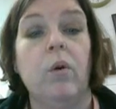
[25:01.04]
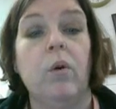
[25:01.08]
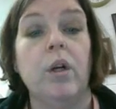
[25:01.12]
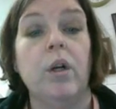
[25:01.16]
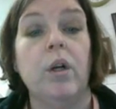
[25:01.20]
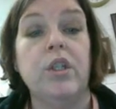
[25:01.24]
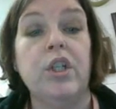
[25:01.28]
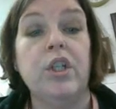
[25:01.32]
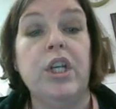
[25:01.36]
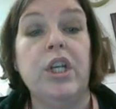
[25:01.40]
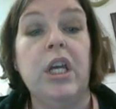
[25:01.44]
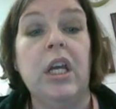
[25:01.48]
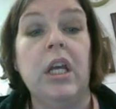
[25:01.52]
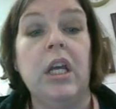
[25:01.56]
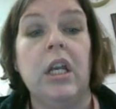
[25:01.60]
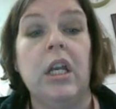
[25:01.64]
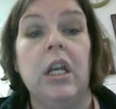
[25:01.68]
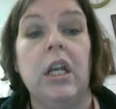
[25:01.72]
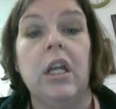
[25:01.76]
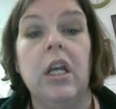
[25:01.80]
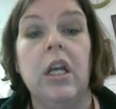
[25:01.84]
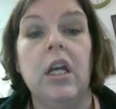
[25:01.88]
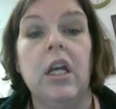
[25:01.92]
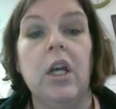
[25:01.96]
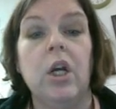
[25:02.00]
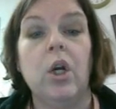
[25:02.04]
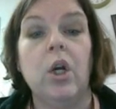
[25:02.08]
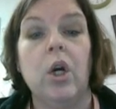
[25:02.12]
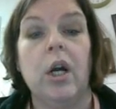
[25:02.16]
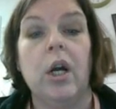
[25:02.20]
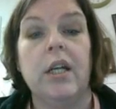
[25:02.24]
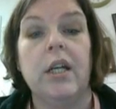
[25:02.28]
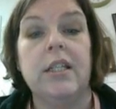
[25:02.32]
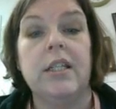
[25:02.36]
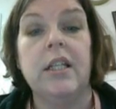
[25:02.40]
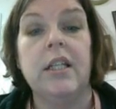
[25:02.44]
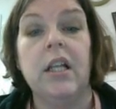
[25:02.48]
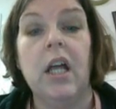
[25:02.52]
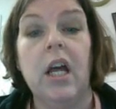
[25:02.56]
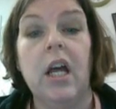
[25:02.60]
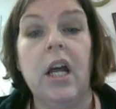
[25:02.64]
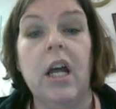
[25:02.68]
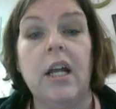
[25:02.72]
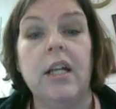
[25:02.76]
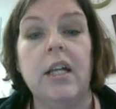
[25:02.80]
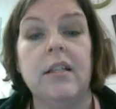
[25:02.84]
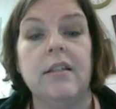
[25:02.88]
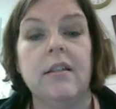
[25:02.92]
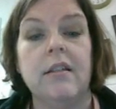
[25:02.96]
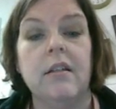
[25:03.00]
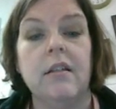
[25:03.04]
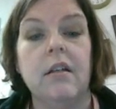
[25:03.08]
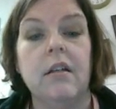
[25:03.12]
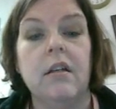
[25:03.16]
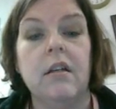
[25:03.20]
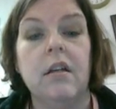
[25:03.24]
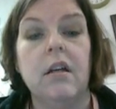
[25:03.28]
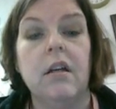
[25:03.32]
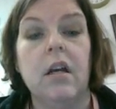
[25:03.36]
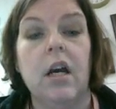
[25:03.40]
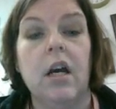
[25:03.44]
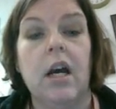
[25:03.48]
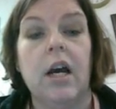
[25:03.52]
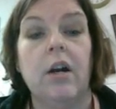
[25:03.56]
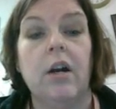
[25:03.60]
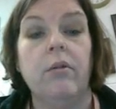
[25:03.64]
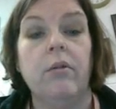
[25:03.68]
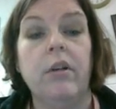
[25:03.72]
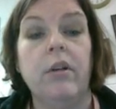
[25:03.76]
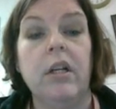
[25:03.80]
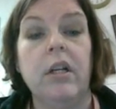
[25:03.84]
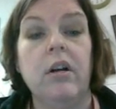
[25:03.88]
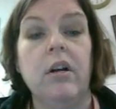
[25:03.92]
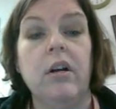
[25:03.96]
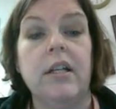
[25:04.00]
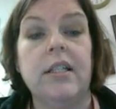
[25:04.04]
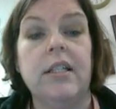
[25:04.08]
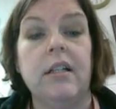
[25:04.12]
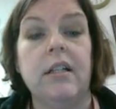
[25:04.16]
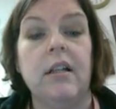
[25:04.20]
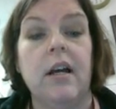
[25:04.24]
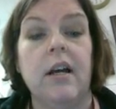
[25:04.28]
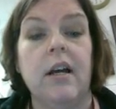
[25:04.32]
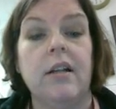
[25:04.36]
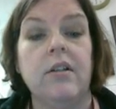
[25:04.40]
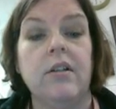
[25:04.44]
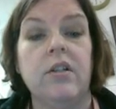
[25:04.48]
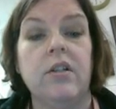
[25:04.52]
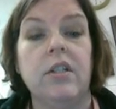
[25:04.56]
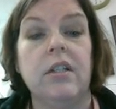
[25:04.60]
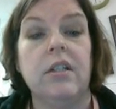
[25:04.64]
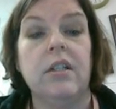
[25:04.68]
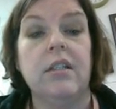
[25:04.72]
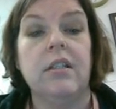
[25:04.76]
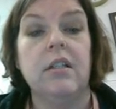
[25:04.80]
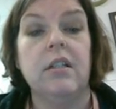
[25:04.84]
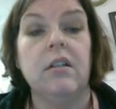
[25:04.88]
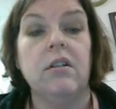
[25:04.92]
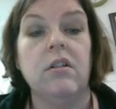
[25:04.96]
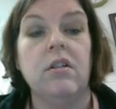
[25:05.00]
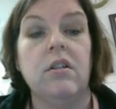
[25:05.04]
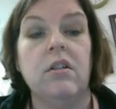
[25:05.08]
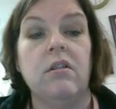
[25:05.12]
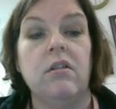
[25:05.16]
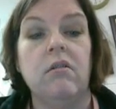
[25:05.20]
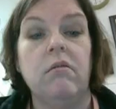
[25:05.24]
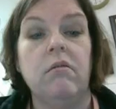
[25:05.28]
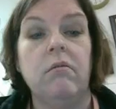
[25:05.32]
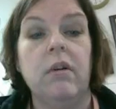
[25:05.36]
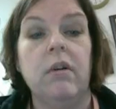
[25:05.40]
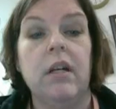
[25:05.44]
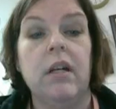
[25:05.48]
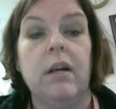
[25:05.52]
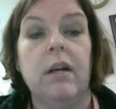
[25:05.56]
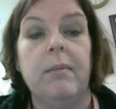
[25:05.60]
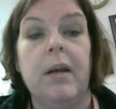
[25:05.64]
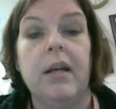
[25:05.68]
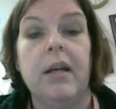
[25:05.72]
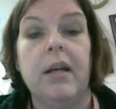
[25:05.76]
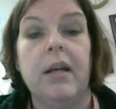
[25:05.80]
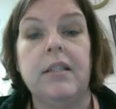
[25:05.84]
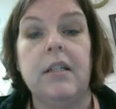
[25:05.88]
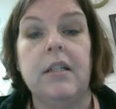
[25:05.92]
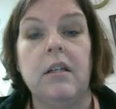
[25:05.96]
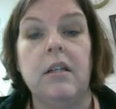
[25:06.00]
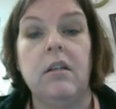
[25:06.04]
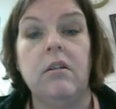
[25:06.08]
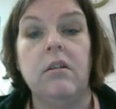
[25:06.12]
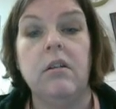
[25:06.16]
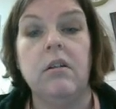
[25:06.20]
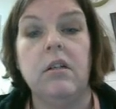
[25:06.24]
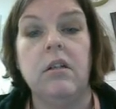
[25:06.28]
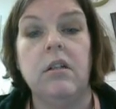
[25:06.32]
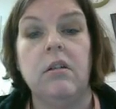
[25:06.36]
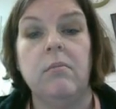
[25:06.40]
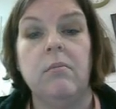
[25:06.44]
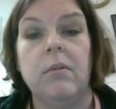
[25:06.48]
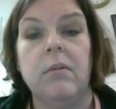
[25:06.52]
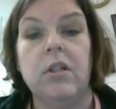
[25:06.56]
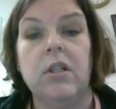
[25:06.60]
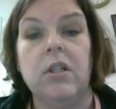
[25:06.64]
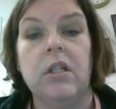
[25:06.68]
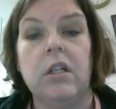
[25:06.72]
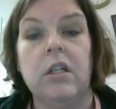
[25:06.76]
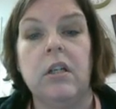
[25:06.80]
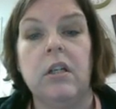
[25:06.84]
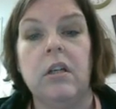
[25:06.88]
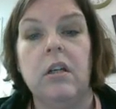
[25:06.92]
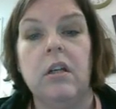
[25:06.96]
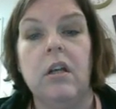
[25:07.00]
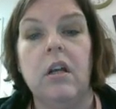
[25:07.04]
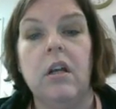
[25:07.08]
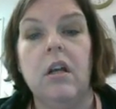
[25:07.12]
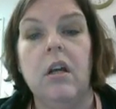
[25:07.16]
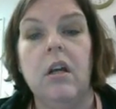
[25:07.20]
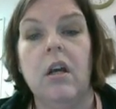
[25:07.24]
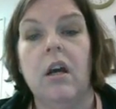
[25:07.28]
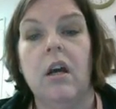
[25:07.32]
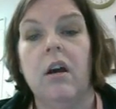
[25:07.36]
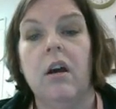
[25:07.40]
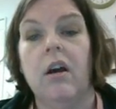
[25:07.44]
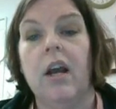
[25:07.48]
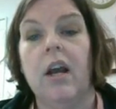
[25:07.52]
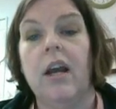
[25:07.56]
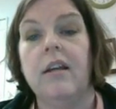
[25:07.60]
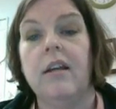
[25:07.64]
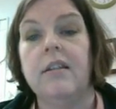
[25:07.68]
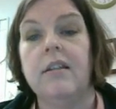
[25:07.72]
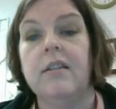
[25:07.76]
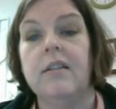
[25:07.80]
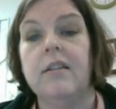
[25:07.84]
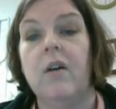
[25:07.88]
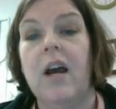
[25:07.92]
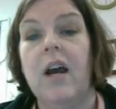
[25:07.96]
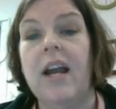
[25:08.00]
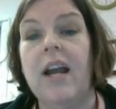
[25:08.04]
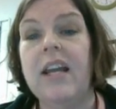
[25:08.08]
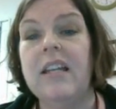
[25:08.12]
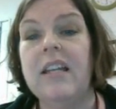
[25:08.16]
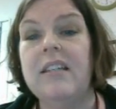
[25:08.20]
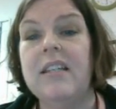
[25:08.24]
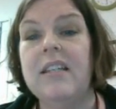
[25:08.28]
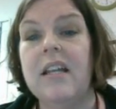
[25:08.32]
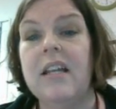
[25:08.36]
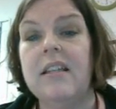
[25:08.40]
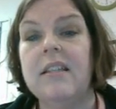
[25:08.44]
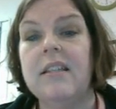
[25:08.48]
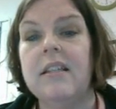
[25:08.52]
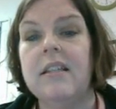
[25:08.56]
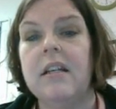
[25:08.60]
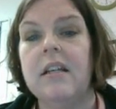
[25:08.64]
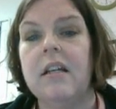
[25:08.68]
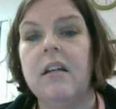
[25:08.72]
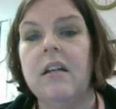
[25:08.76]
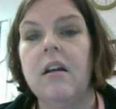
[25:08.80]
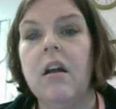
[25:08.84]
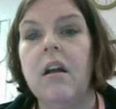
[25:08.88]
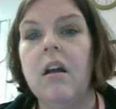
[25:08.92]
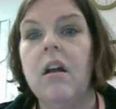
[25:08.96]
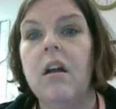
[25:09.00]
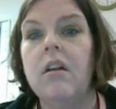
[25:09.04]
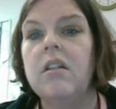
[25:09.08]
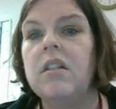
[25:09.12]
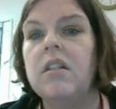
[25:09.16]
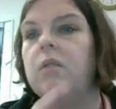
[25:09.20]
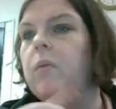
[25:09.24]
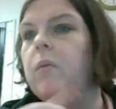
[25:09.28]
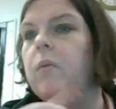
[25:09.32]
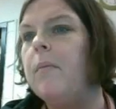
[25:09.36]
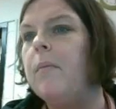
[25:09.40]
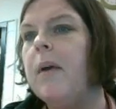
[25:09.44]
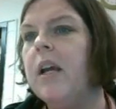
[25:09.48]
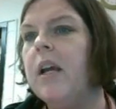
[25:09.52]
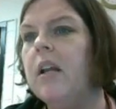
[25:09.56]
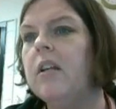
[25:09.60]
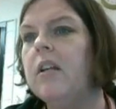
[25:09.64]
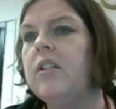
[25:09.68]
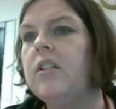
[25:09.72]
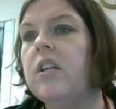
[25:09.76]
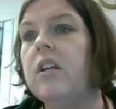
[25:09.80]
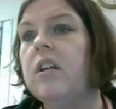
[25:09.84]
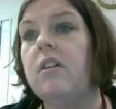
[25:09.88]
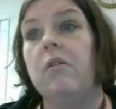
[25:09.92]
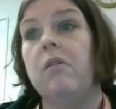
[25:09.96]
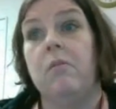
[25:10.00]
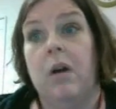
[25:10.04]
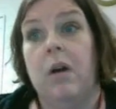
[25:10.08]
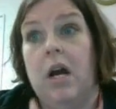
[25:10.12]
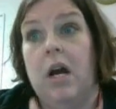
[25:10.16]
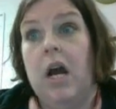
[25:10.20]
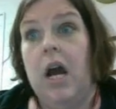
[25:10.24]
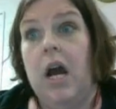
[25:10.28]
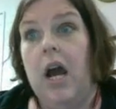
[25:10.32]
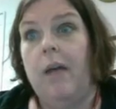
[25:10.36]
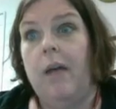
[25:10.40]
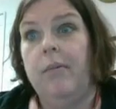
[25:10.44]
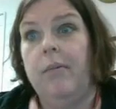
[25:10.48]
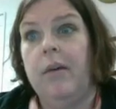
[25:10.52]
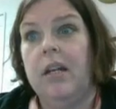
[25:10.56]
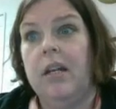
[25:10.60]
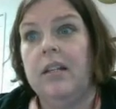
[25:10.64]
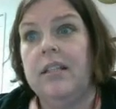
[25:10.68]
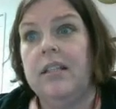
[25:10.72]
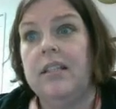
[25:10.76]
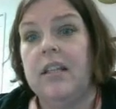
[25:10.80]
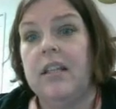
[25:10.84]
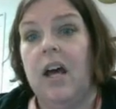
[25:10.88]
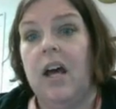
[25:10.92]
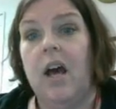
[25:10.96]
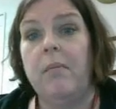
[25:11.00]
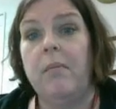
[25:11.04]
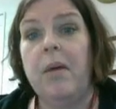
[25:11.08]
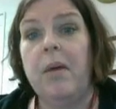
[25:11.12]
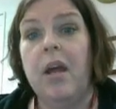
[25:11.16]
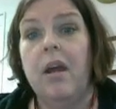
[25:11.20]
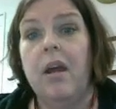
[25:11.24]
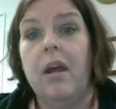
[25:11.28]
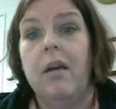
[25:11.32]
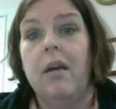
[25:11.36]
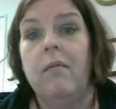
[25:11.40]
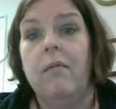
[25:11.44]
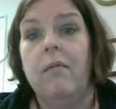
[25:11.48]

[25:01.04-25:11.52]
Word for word: Once again, crazy lines. I don't need crazy lines. Just do what I'm asking you to do, machine. Okay, so I get density. So what am I going to do? I'm going to sub